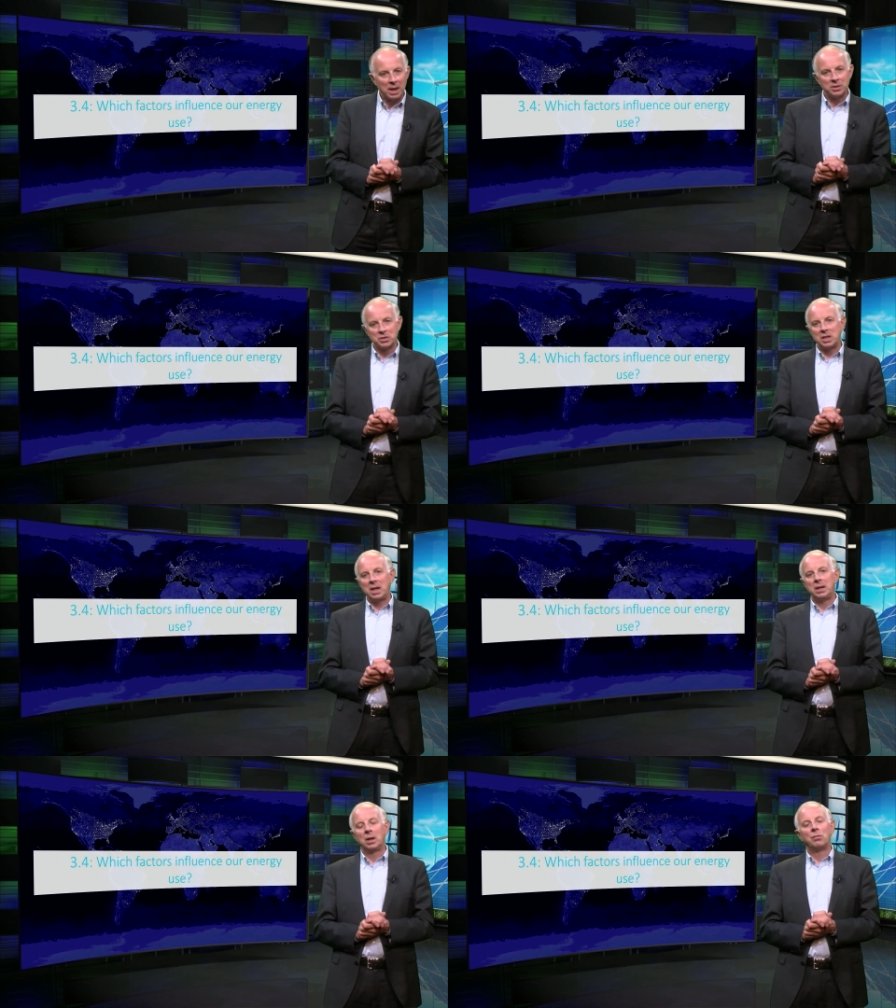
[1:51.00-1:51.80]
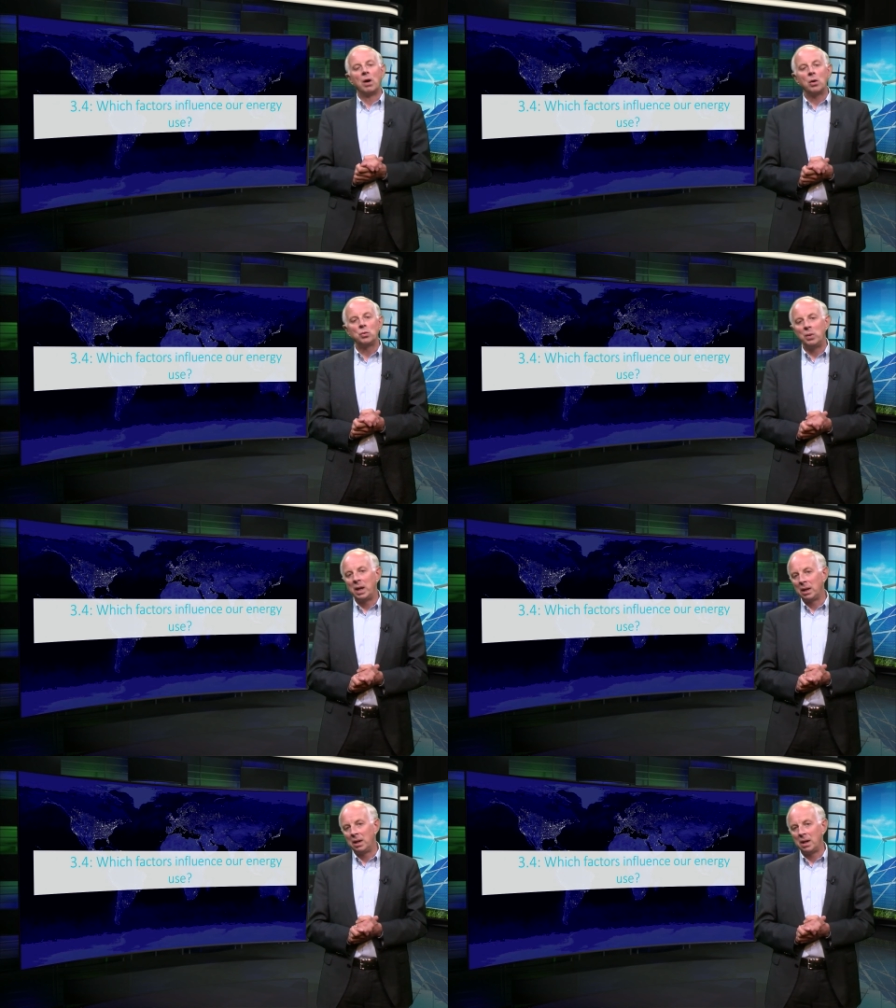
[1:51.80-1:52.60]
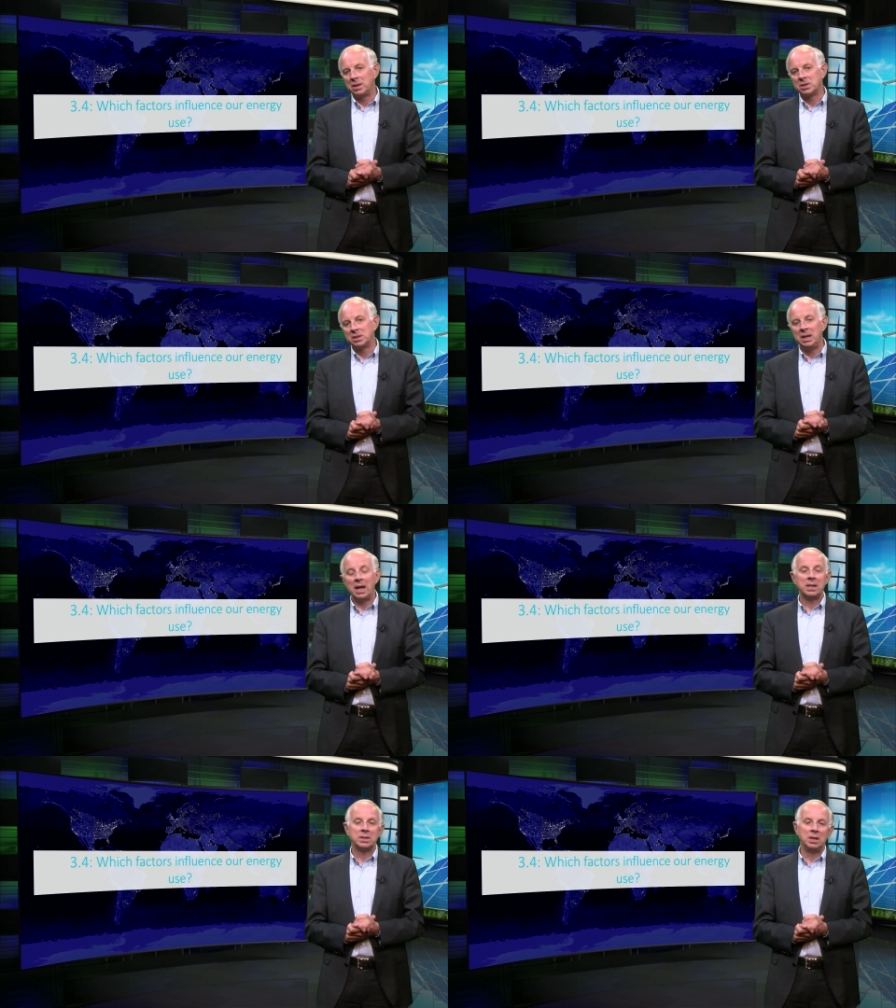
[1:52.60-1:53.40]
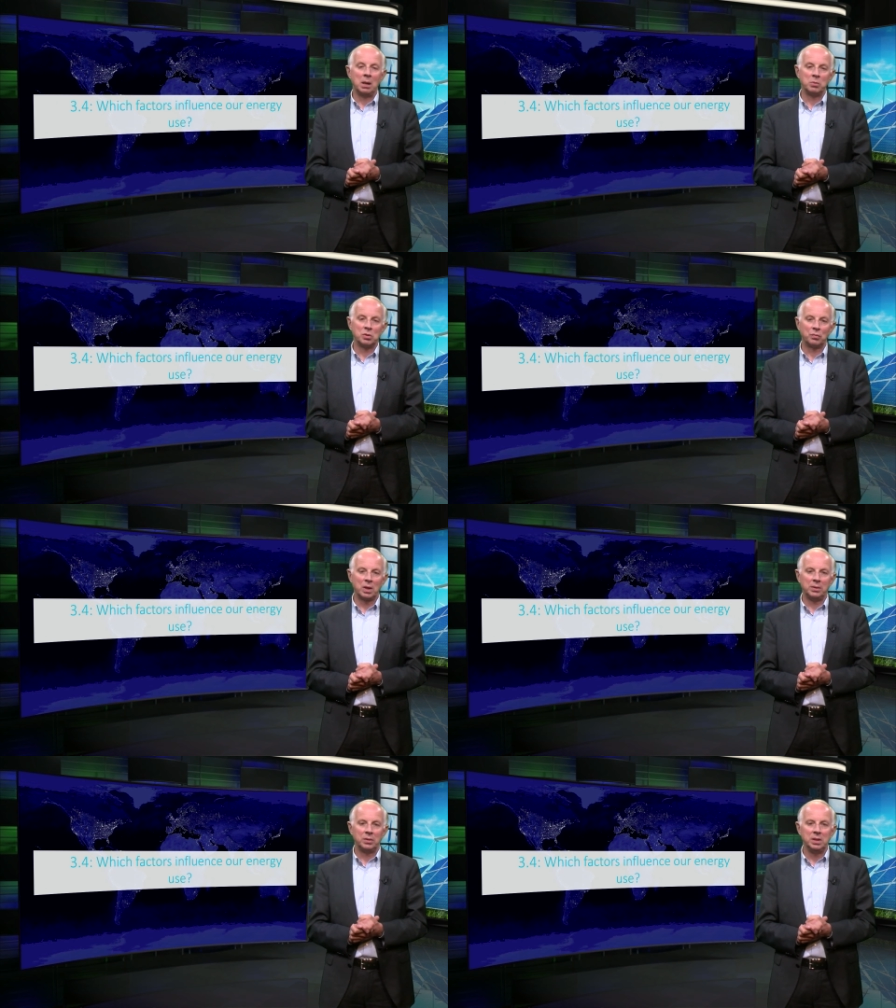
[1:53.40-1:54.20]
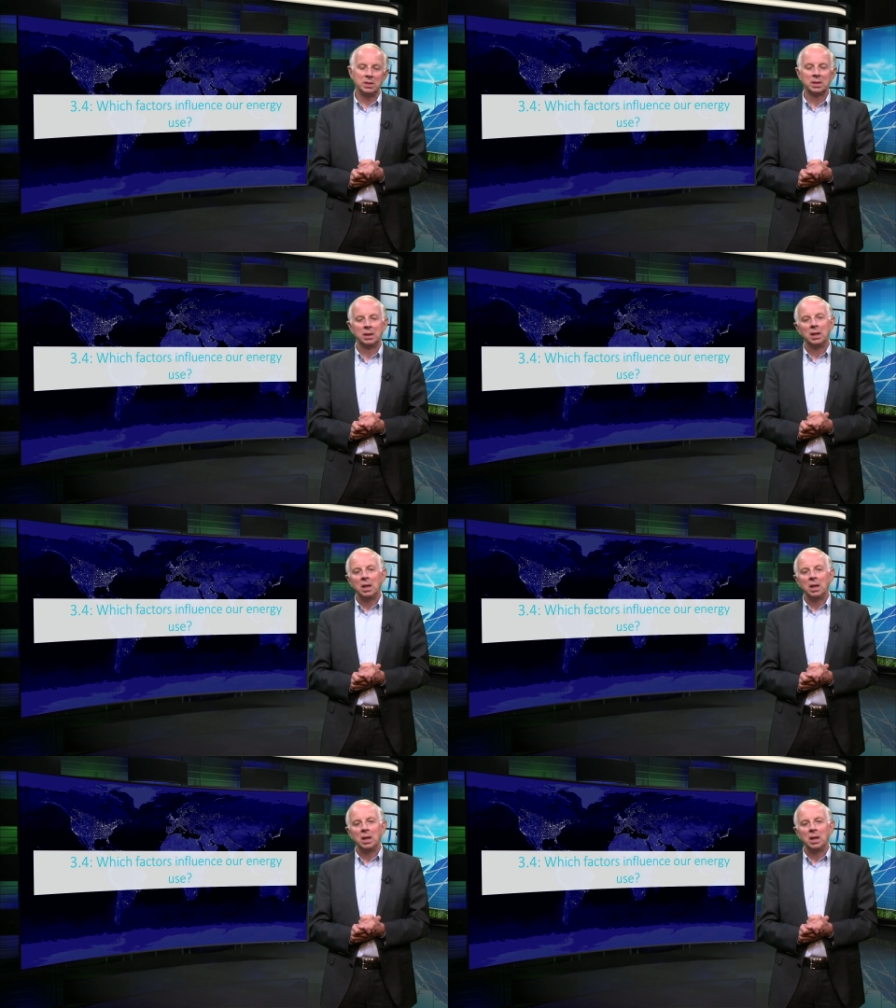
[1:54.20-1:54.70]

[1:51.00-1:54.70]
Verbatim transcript: understanding of how to analyze the energy numbers of countries,